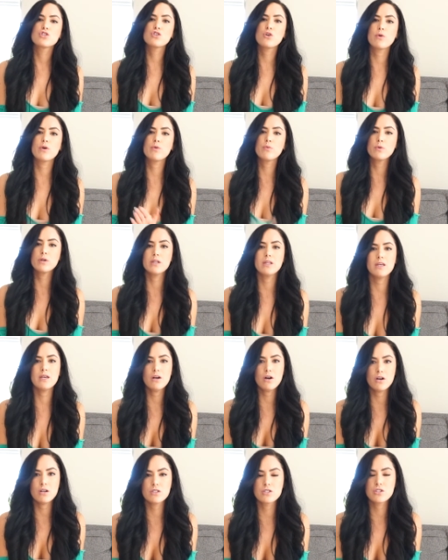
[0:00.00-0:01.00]
So it really
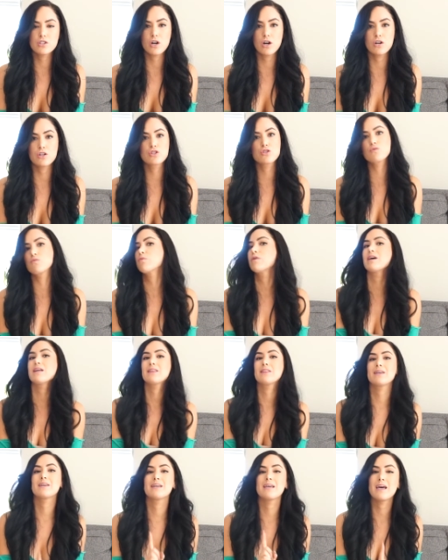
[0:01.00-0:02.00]
all starts
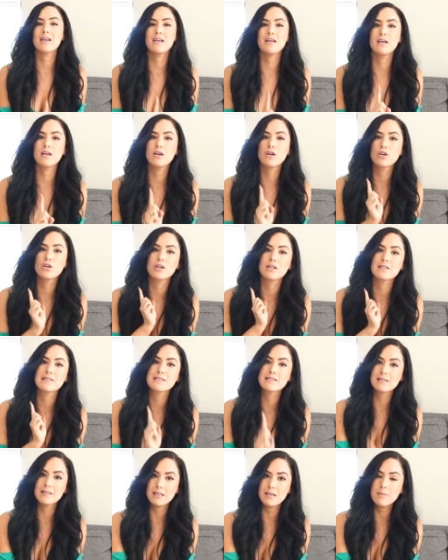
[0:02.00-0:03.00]
with getting good
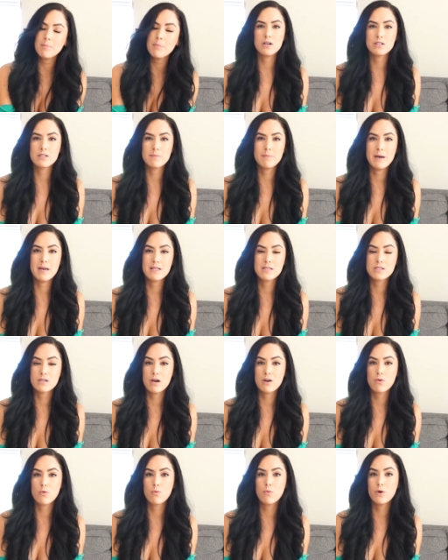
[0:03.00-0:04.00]
sleep. All depends
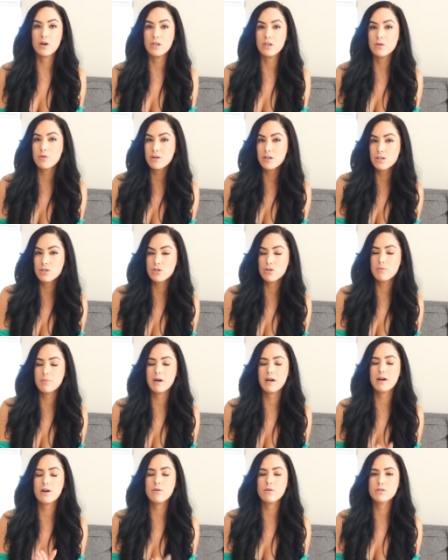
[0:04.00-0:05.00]
on what you can do,
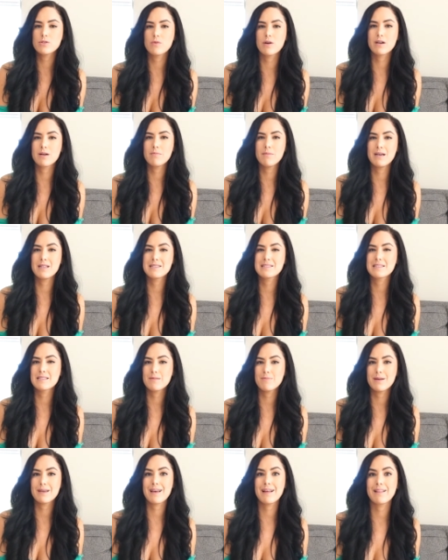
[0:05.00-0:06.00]
but I always recommend
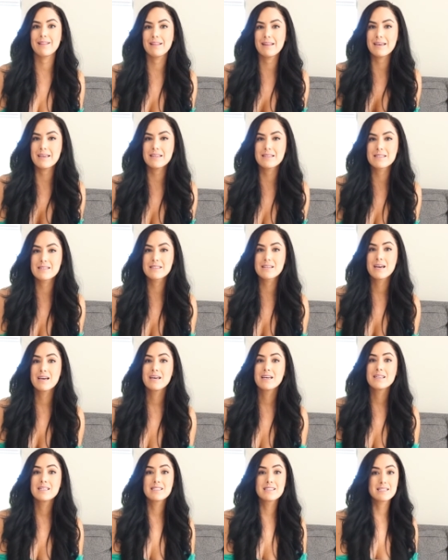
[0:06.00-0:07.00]
sleeping at least
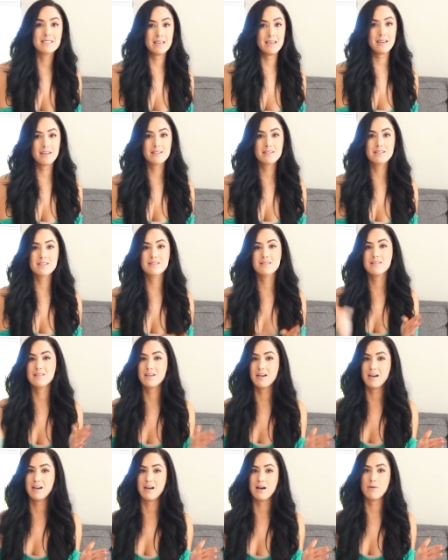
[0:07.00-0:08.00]
six to nine